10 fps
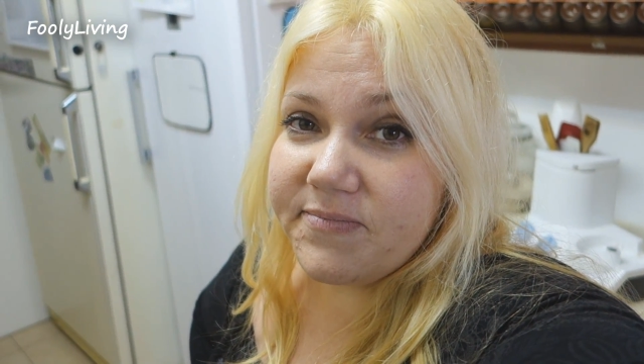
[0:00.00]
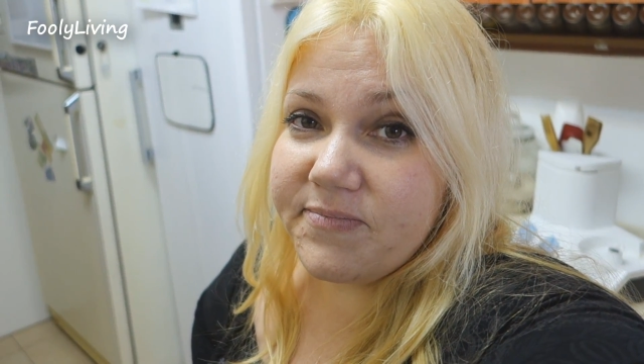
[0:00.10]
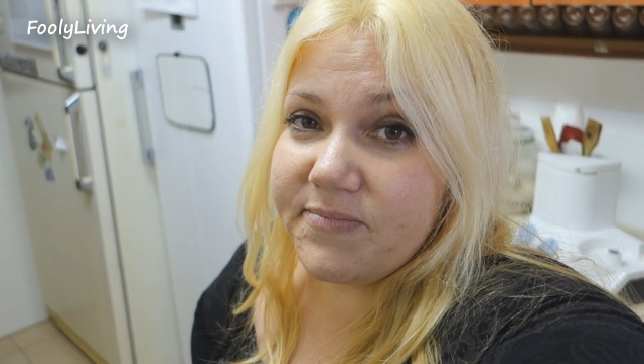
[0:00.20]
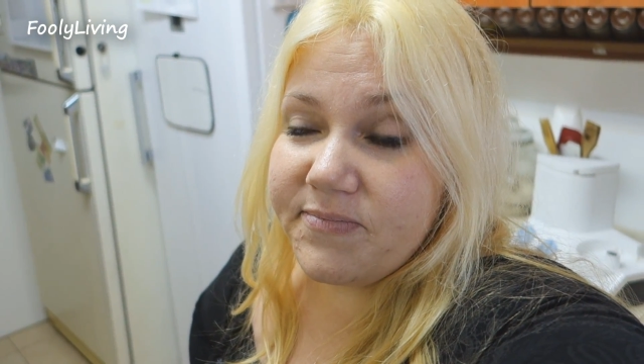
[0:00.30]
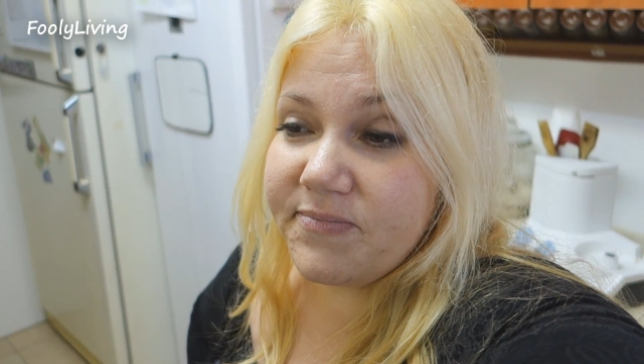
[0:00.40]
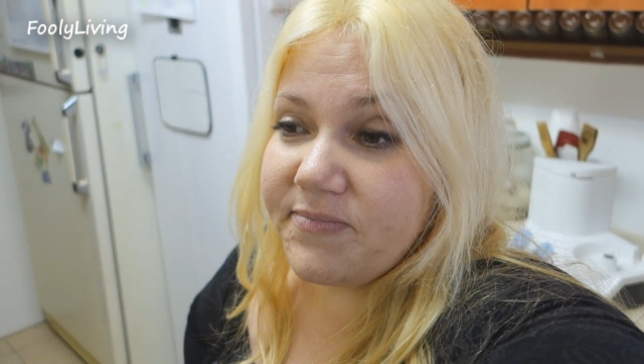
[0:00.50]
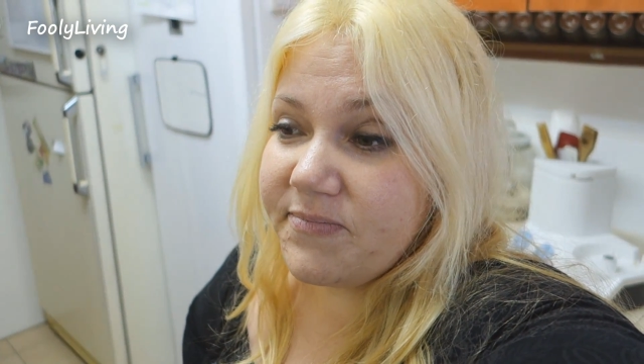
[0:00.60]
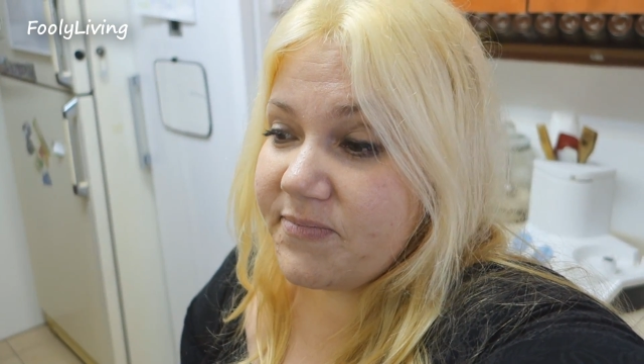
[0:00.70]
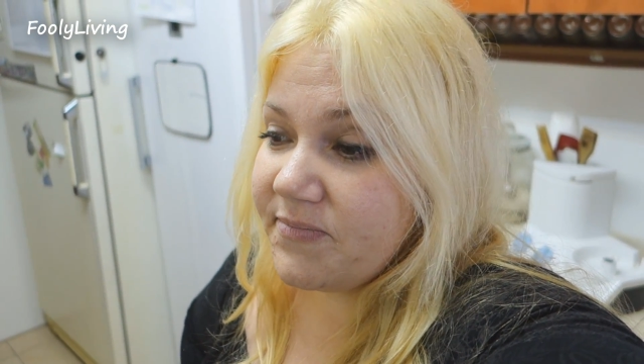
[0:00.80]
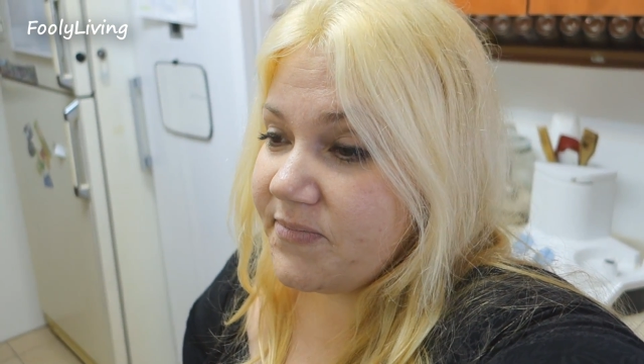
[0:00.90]
It's
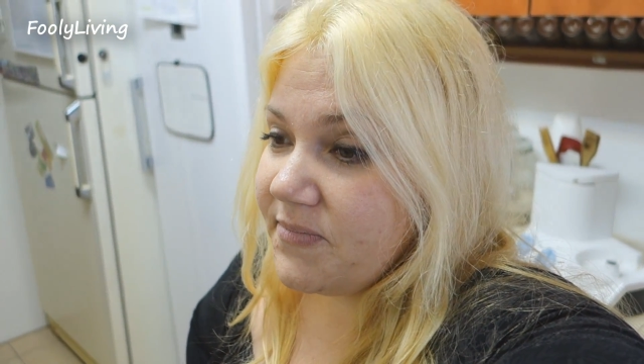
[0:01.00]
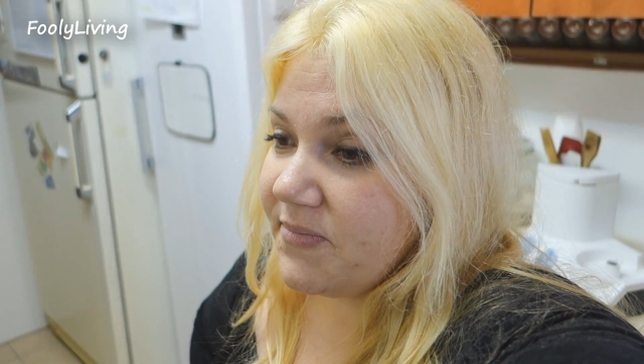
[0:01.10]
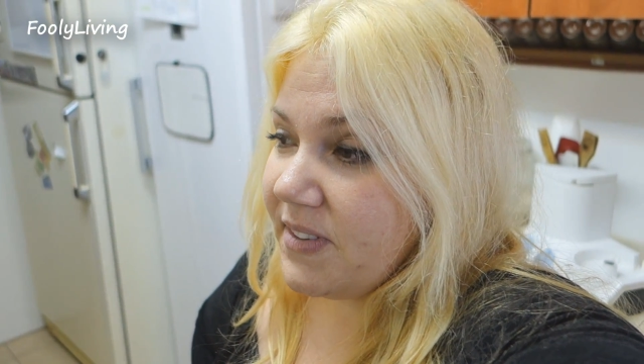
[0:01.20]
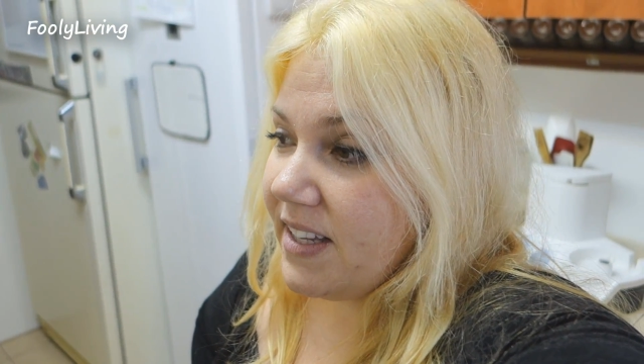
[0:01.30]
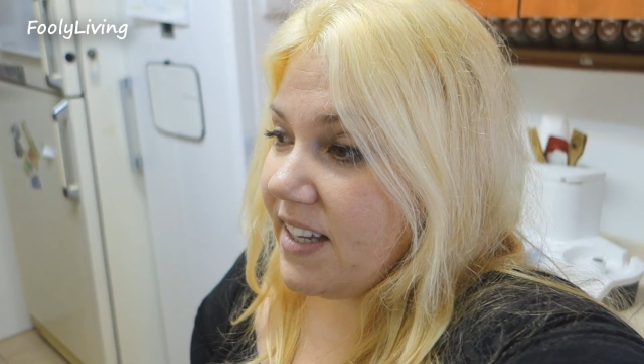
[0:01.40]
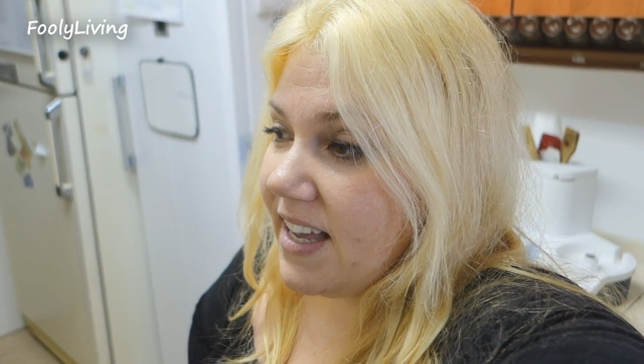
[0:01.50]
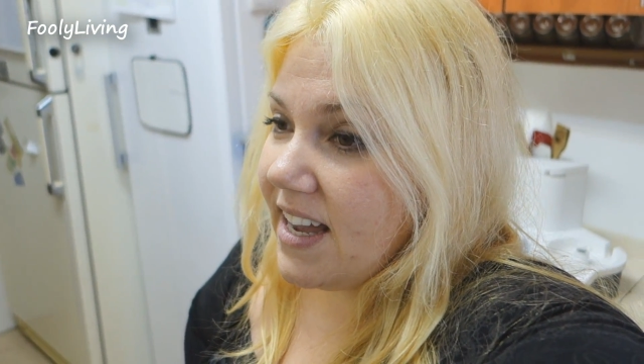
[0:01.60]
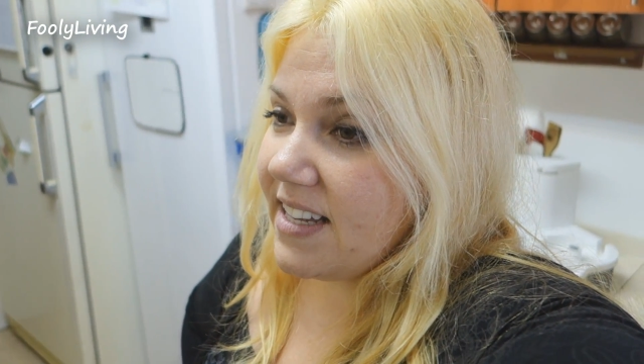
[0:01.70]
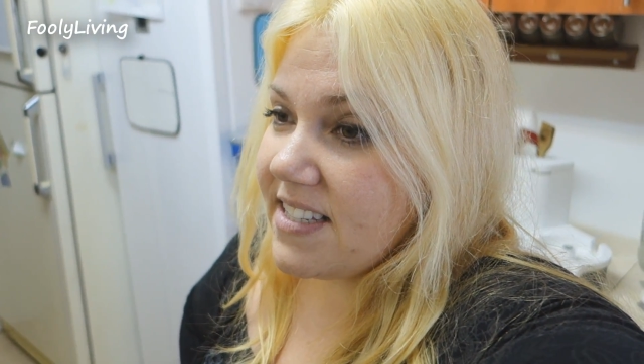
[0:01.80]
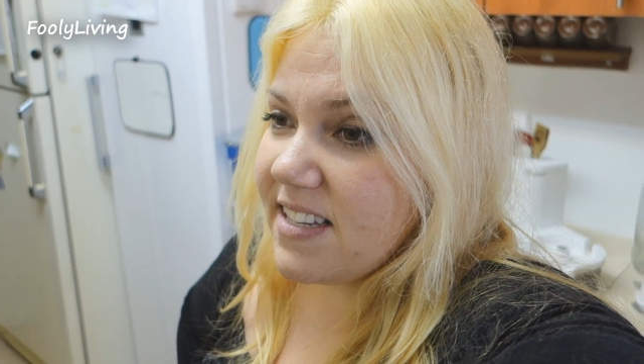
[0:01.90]
Peaches' fault.
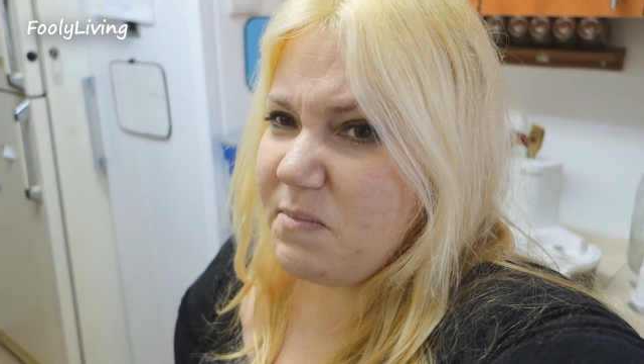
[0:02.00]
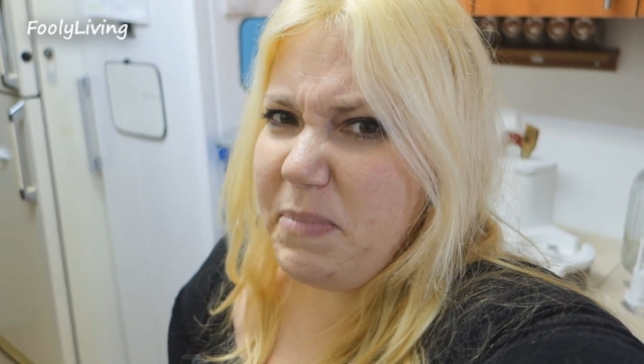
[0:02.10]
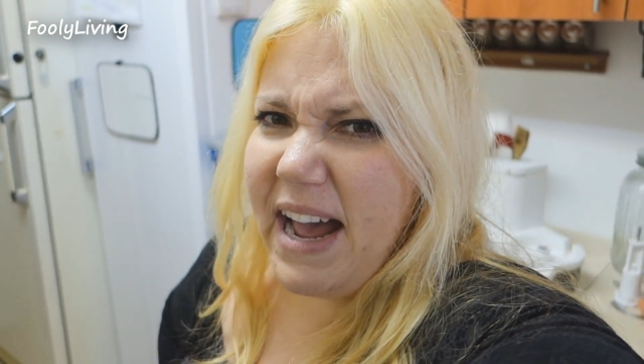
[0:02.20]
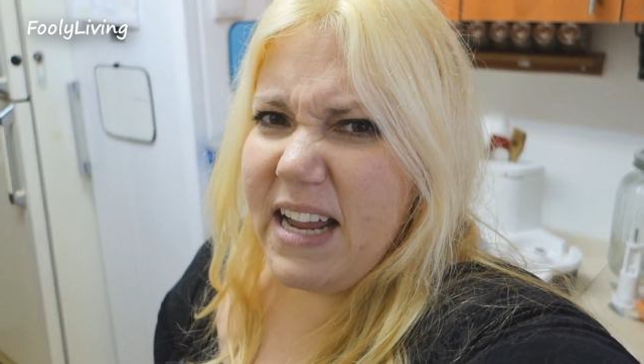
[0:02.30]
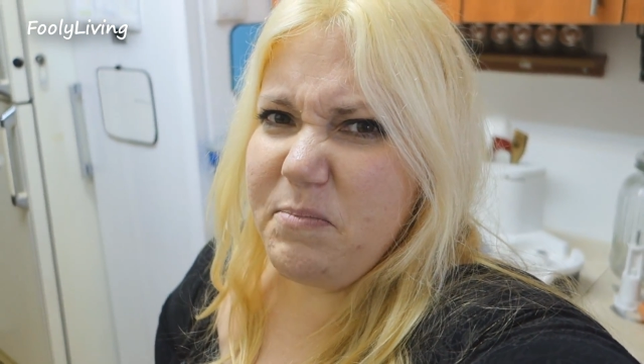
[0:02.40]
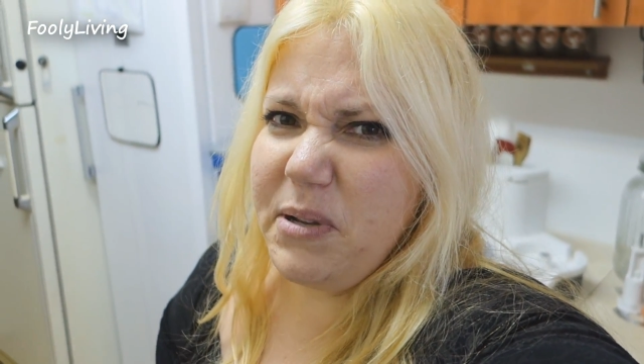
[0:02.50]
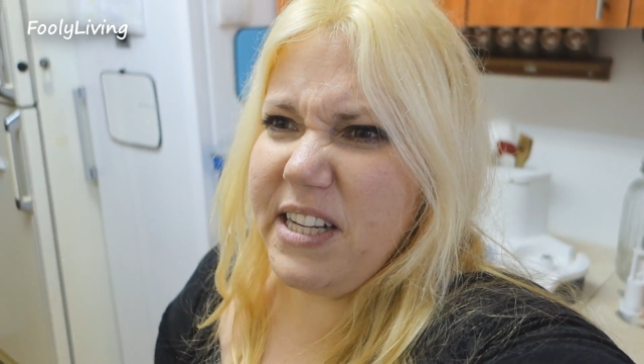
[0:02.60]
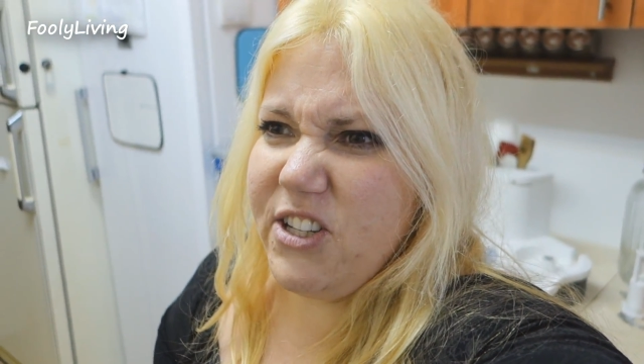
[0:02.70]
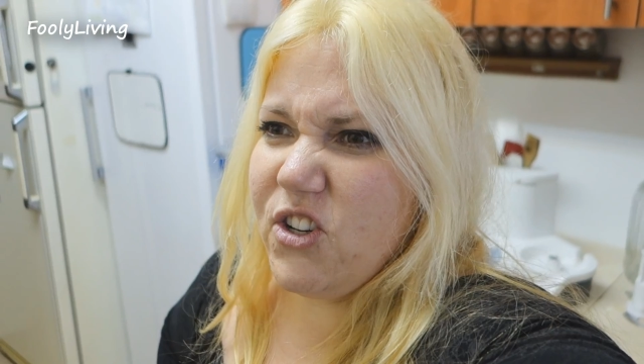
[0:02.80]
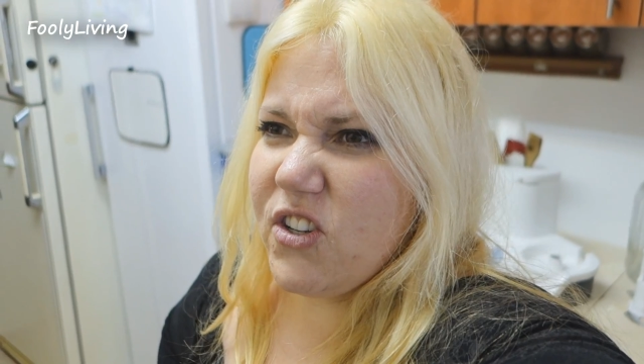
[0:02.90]
Yeah, he said, bad
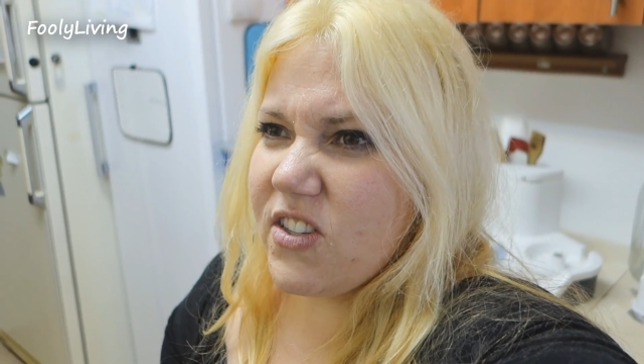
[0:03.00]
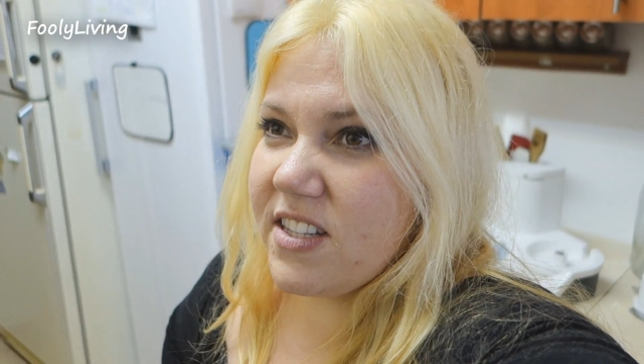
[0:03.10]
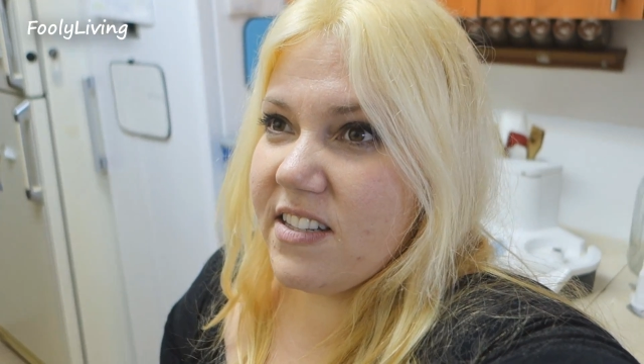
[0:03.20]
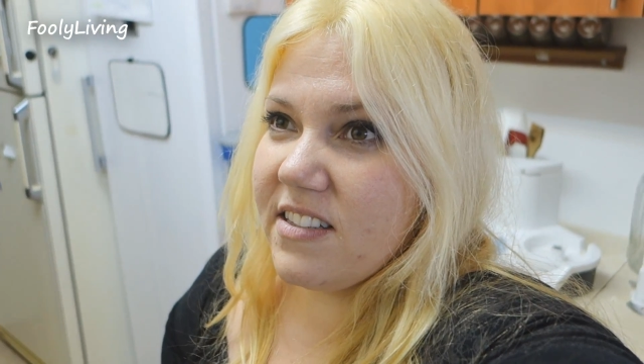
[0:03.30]
Peaches.